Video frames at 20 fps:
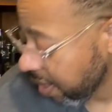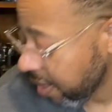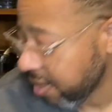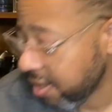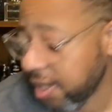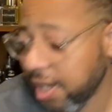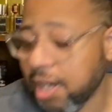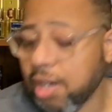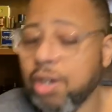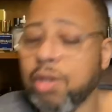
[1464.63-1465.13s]

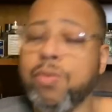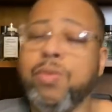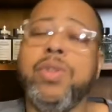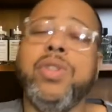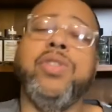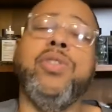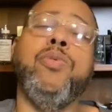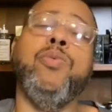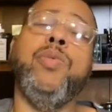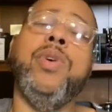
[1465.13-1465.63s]
it's a good one
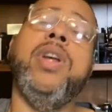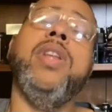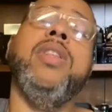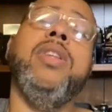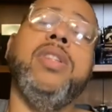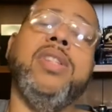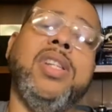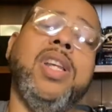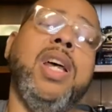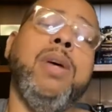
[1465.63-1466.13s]
to wear
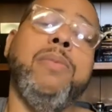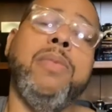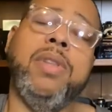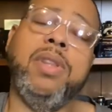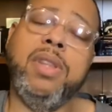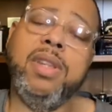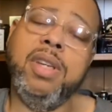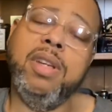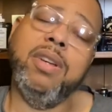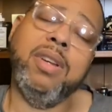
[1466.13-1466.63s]
this time of
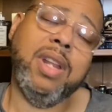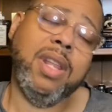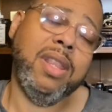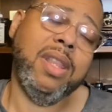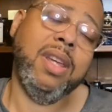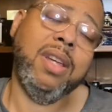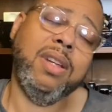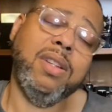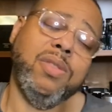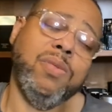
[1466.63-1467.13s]
the year. And I
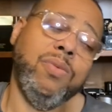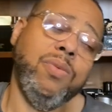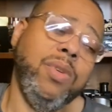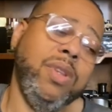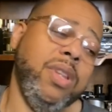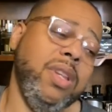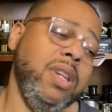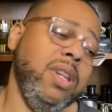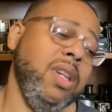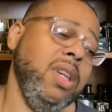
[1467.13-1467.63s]
think it's
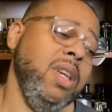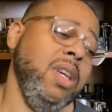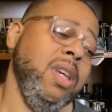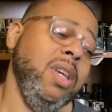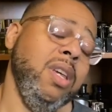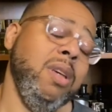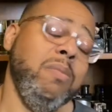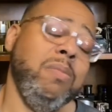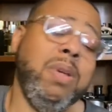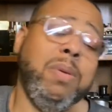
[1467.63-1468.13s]
one that
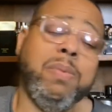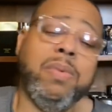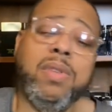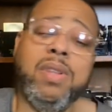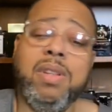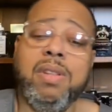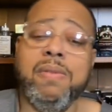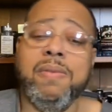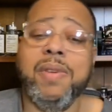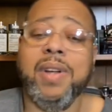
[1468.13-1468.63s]
people
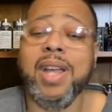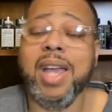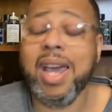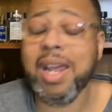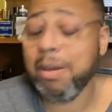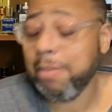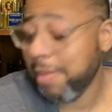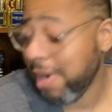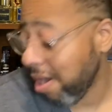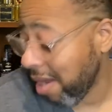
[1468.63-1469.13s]
either
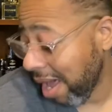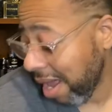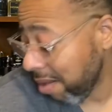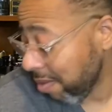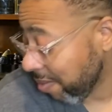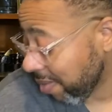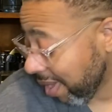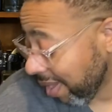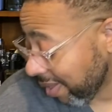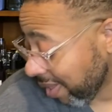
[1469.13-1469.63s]
forgot about. I
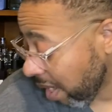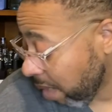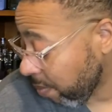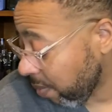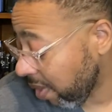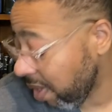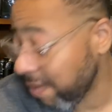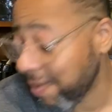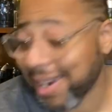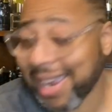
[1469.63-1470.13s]
don't think that
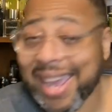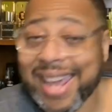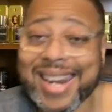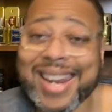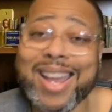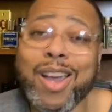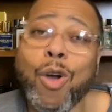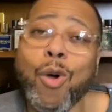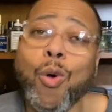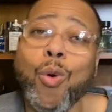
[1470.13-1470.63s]
one ever got a
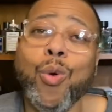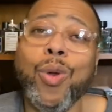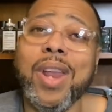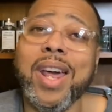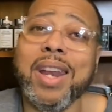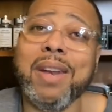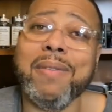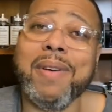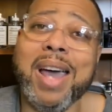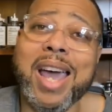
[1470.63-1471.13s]
whole
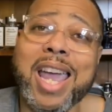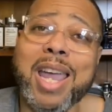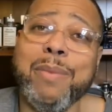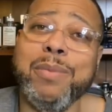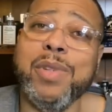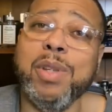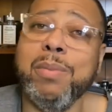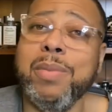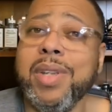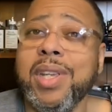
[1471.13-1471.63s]
lot of hype
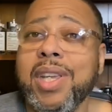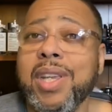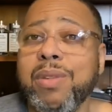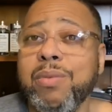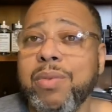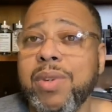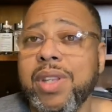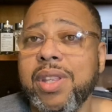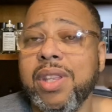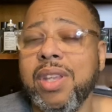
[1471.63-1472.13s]
to begin
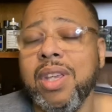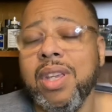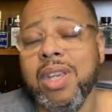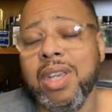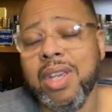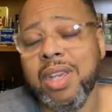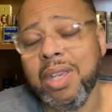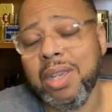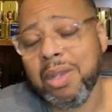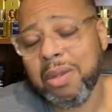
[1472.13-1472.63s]
with.
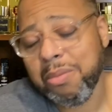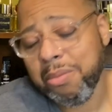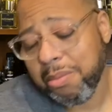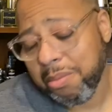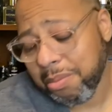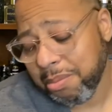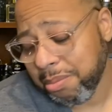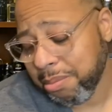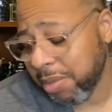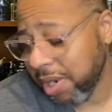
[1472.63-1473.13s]

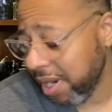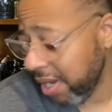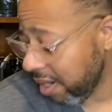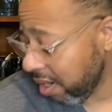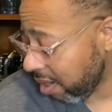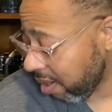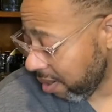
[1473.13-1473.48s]
But